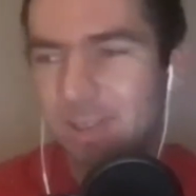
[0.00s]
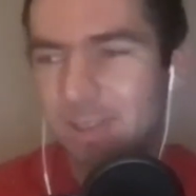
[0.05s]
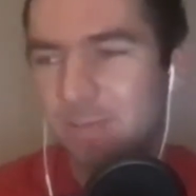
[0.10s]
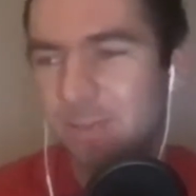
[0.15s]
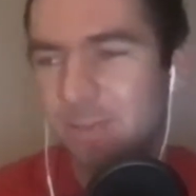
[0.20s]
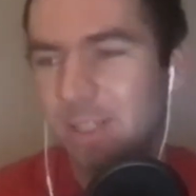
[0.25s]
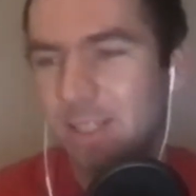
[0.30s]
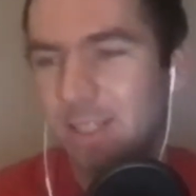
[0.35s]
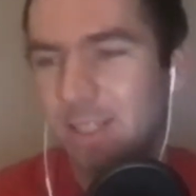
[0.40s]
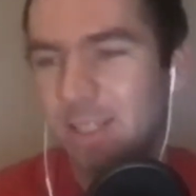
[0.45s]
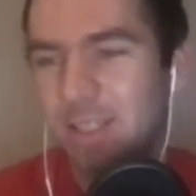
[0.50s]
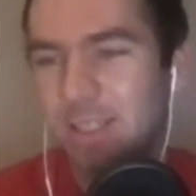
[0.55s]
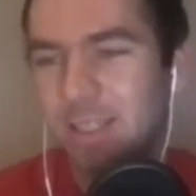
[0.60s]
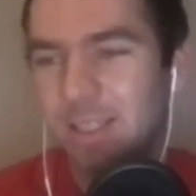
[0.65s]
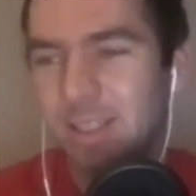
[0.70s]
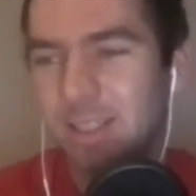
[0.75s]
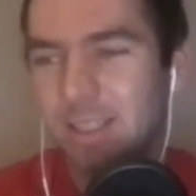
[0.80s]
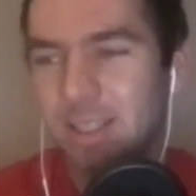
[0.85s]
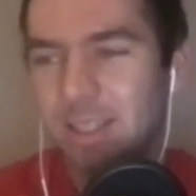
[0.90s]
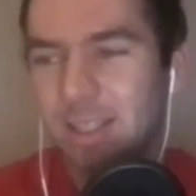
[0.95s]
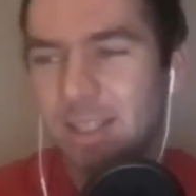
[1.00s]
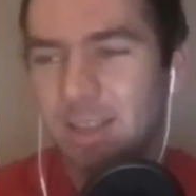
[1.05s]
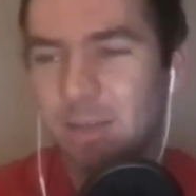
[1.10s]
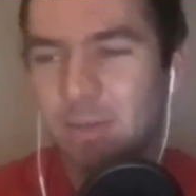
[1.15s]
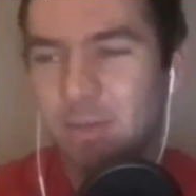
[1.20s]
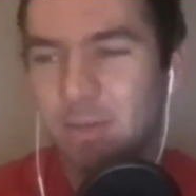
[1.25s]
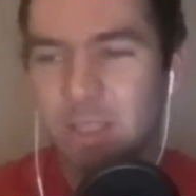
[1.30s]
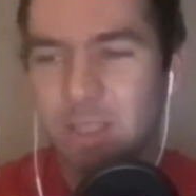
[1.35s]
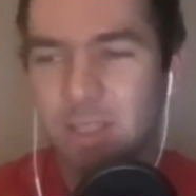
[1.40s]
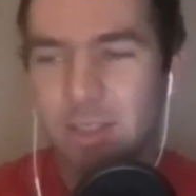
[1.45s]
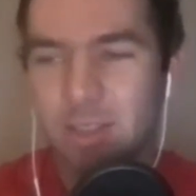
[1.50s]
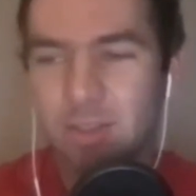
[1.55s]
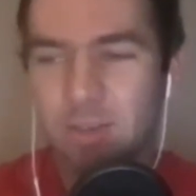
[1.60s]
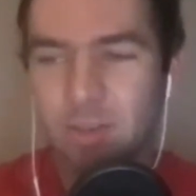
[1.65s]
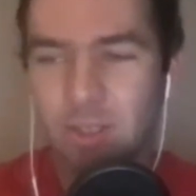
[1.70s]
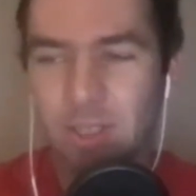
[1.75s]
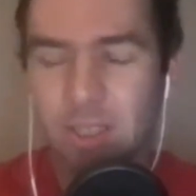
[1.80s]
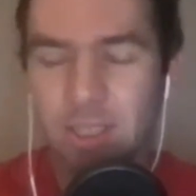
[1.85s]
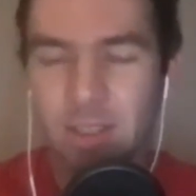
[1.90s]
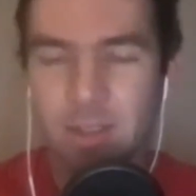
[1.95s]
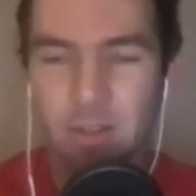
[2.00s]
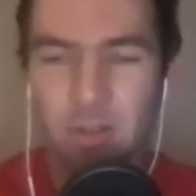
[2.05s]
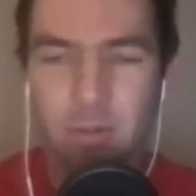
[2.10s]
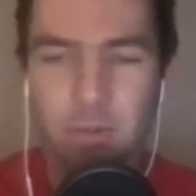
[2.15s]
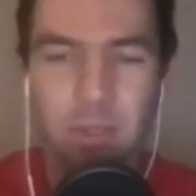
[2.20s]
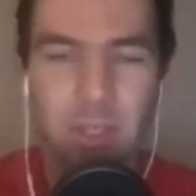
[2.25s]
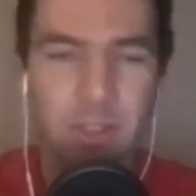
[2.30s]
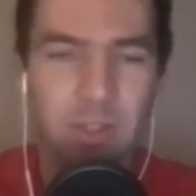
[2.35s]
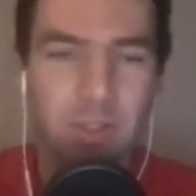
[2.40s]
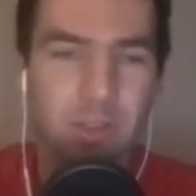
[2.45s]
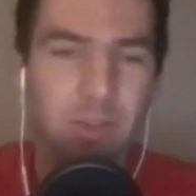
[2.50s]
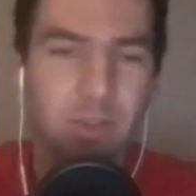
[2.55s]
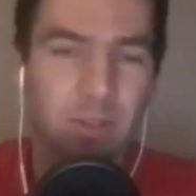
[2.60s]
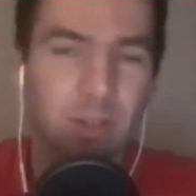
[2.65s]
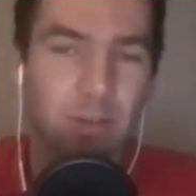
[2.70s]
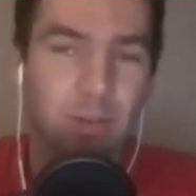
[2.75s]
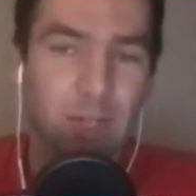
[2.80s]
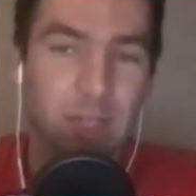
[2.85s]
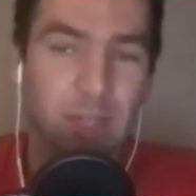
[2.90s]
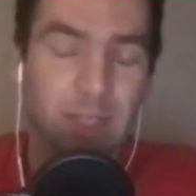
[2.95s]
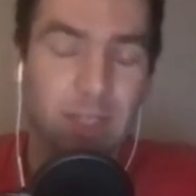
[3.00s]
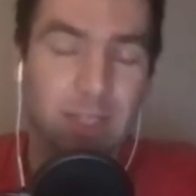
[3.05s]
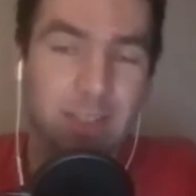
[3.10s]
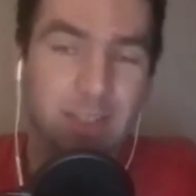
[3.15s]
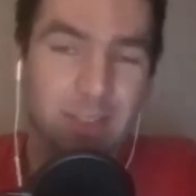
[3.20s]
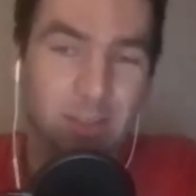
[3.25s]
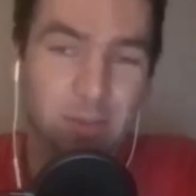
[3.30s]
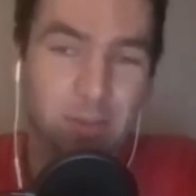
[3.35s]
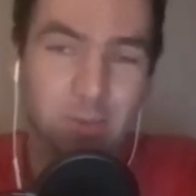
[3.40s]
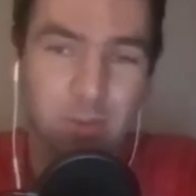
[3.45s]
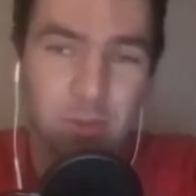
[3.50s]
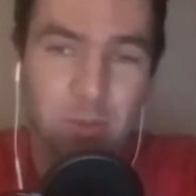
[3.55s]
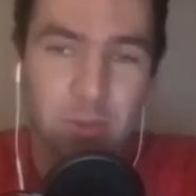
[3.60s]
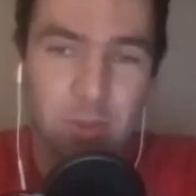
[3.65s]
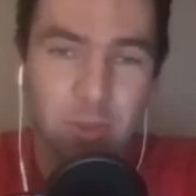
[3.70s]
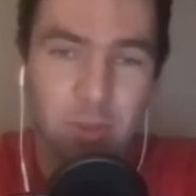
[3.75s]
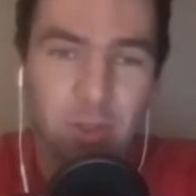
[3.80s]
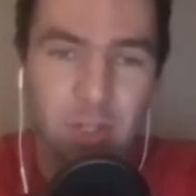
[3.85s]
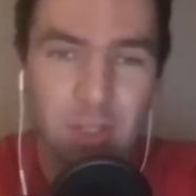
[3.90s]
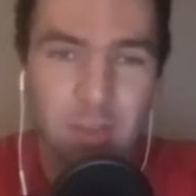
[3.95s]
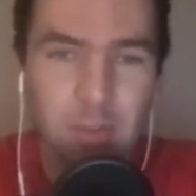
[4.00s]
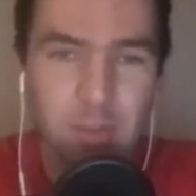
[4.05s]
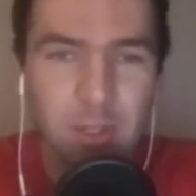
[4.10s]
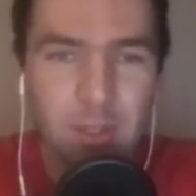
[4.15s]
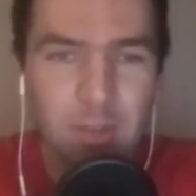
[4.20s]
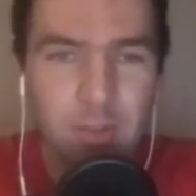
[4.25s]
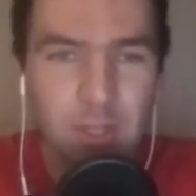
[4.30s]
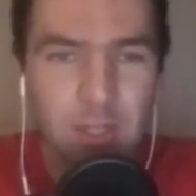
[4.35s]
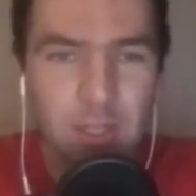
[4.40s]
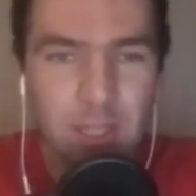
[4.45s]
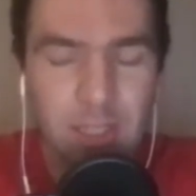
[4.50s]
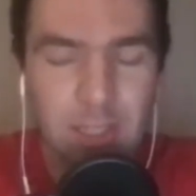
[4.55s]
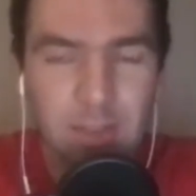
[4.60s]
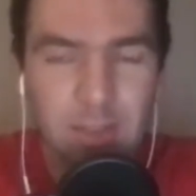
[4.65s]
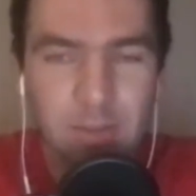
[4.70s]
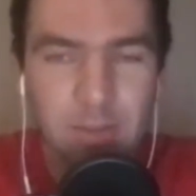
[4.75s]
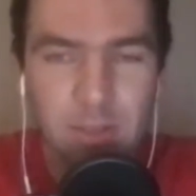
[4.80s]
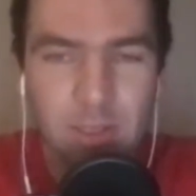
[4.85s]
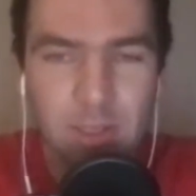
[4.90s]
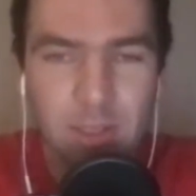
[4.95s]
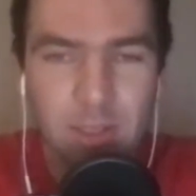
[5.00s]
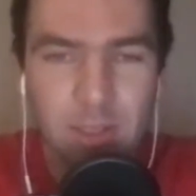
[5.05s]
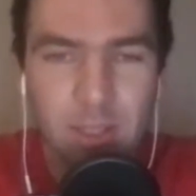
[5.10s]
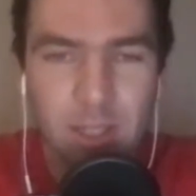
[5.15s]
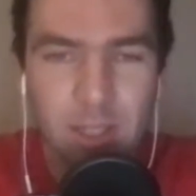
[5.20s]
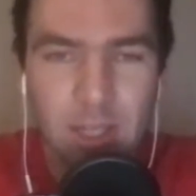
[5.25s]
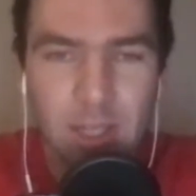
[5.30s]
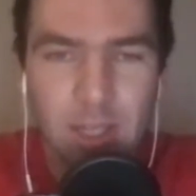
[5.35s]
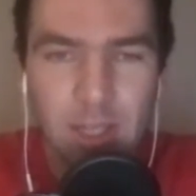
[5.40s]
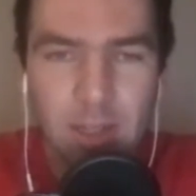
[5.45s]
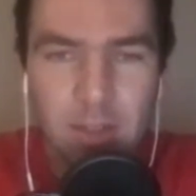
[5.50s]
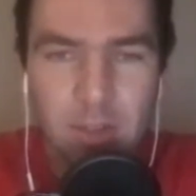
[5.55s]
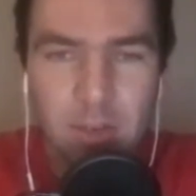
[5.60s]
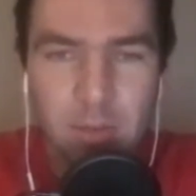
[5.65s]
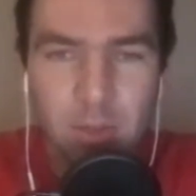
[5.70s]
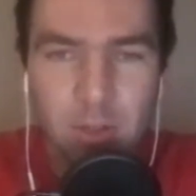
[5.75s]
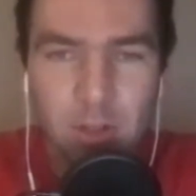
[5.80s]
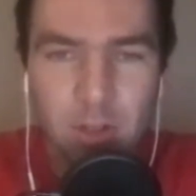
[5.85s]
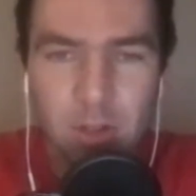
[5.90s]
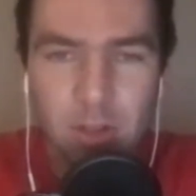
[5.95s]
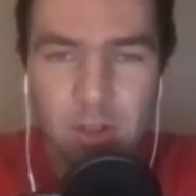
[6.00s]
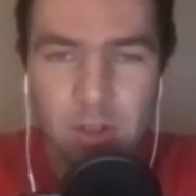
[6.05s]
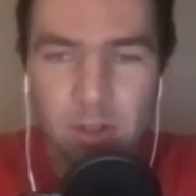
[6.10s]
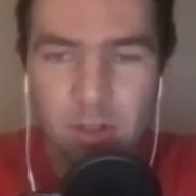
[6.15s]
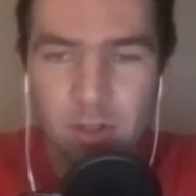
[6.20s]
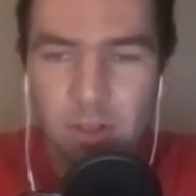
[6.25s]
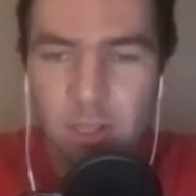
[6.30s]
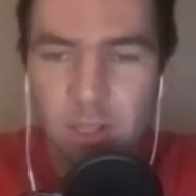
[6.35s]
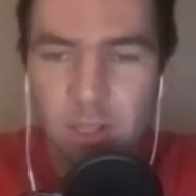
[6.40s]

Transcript: I think obviously trying to get the combinations right. I think he did so for the majority, but I think that's something to work on.